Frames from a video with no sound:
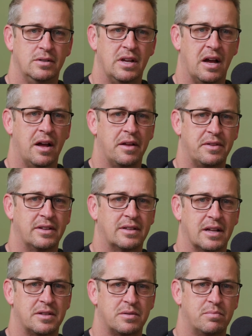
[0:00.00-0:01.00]
Yeah, I
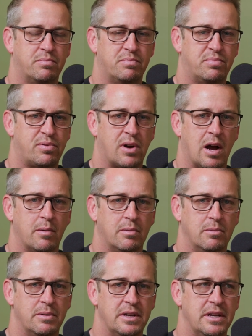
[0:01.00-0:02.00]
think that's
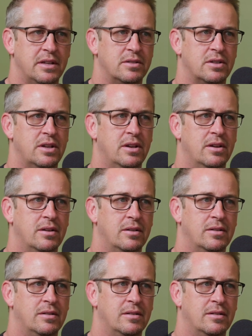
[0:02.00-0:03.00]
probably easy
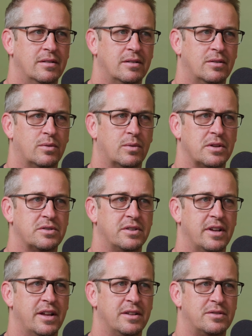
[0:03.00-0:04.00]

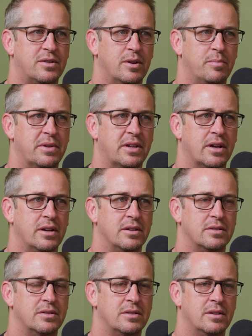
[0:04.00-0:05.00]
question to answer
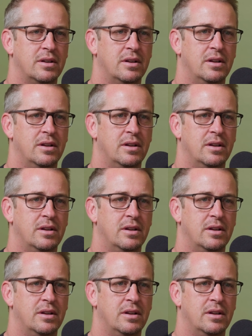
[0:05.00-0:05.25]
because